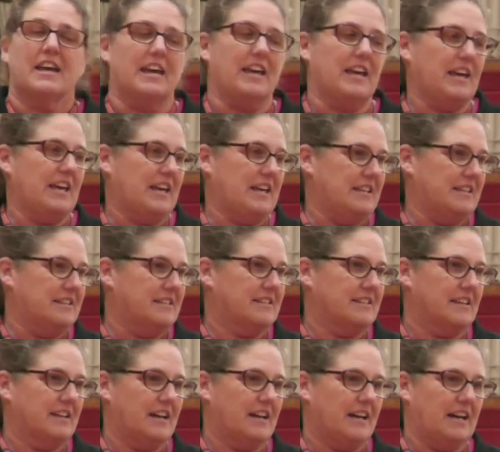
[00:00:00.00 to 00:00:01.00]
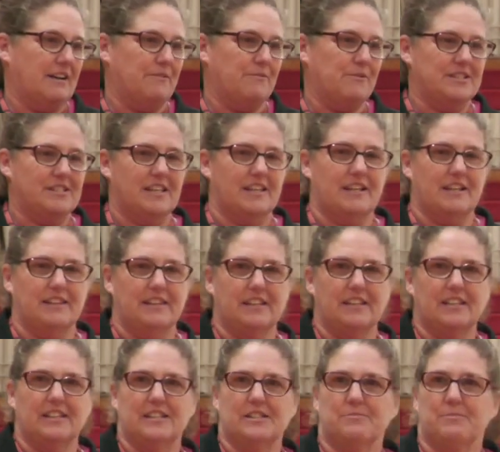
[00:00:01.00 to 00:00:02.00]
And I want to say that
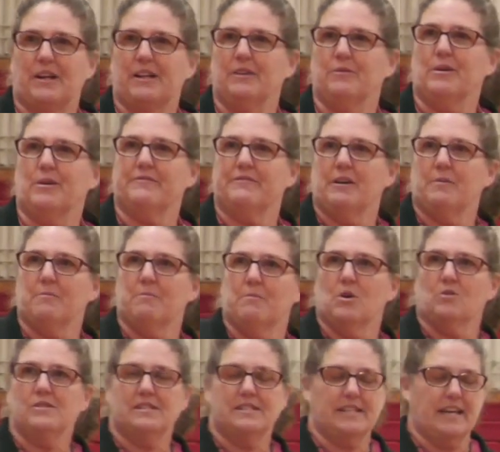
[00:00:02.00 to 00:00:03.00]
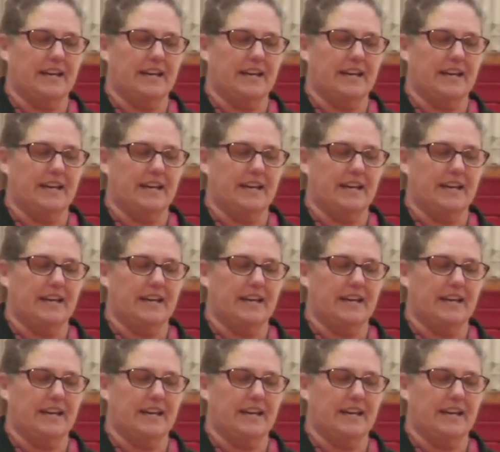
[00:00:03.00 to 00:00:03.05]
Lily is probably one of our most